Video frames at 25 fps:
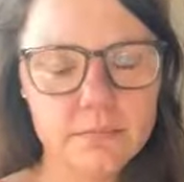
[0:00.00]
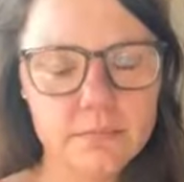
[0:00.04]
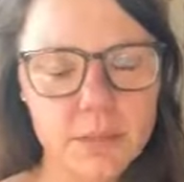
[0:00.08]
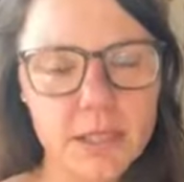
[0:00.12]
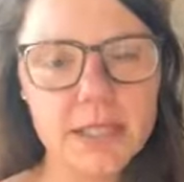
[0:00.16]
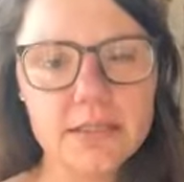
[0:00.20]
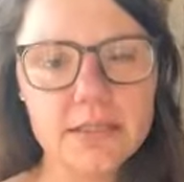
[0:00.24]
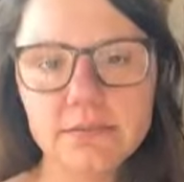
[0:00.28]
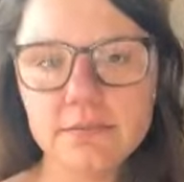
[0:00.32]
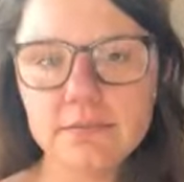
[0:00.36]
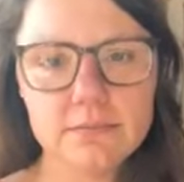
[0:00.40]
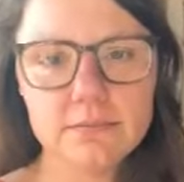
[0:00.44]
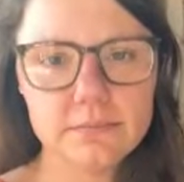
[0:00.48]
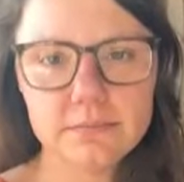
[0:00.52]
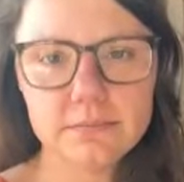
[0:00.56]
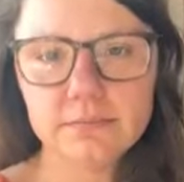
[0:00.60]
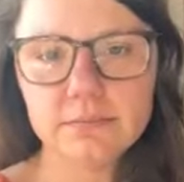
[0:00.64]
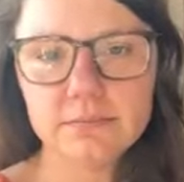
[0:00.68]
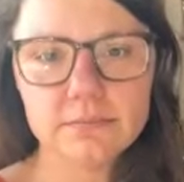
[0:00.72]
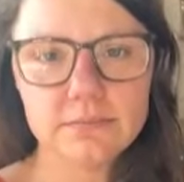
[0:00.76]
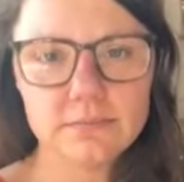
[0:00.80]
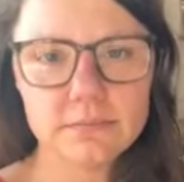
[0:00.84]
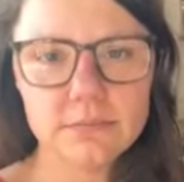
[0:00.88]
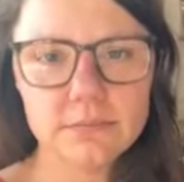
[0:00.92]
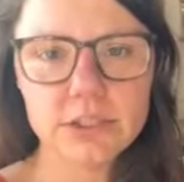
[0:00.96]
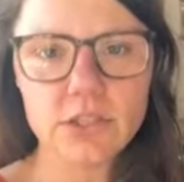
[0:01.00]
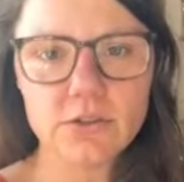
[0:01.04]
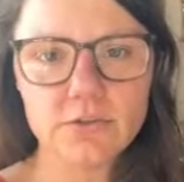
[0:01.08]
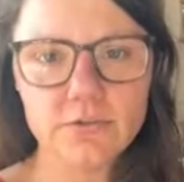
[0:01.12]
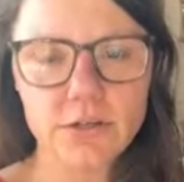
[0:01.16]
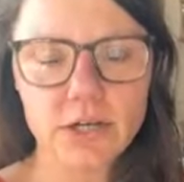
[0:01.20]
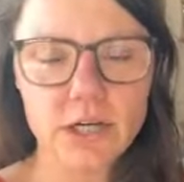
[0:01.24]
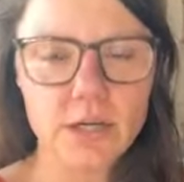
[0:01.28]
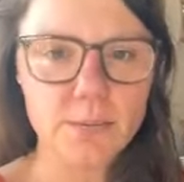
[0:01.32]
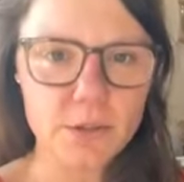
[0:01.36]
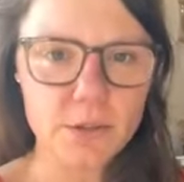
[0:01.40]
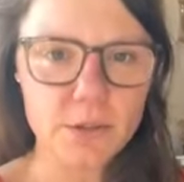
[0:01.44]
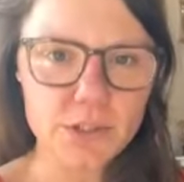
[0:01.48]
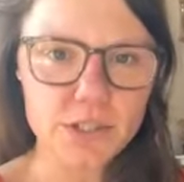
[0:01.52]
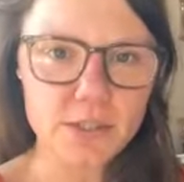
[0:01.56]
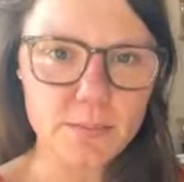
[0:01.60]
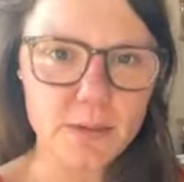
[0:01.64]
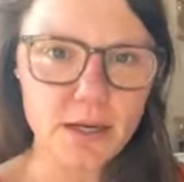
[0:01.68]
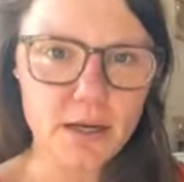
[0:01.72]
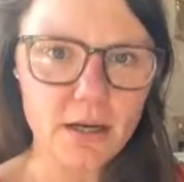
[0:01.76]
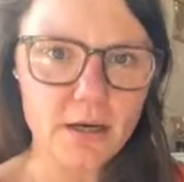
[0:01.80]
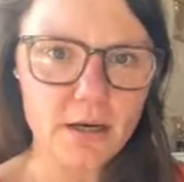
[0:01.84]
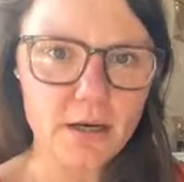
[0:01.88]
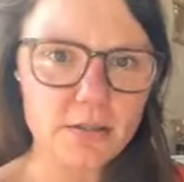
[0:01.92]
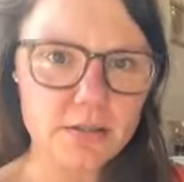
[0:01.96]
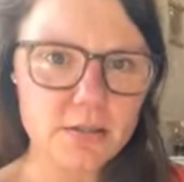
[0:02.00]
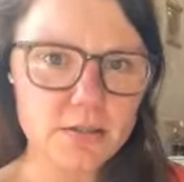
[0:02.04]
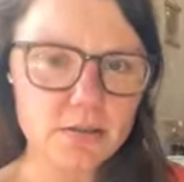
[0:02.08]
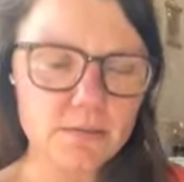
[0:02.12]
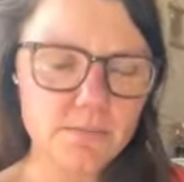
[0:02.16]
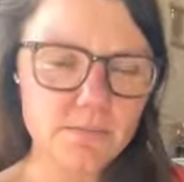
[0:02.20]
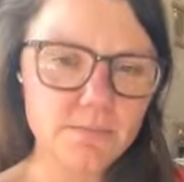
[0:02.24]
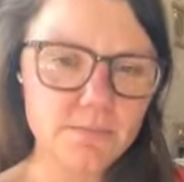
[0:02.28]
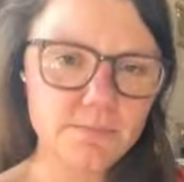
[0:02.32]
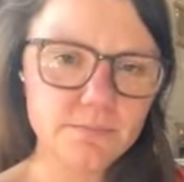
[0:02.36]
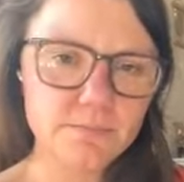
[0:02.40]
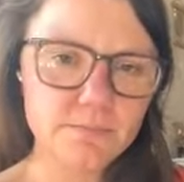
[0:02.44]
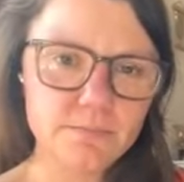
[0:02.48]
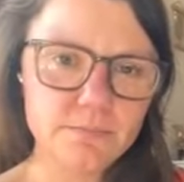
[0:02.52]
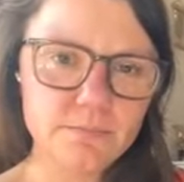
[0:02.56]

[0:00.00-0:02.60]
but so far most of buyers